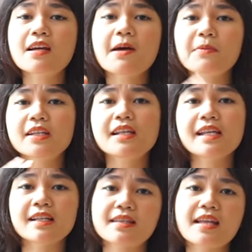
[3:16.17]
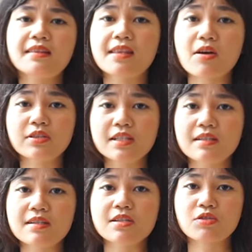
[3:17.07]
I'm gonna link that down in
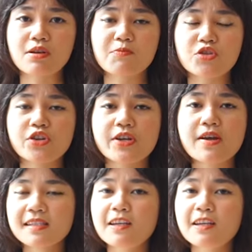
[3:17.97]
the description.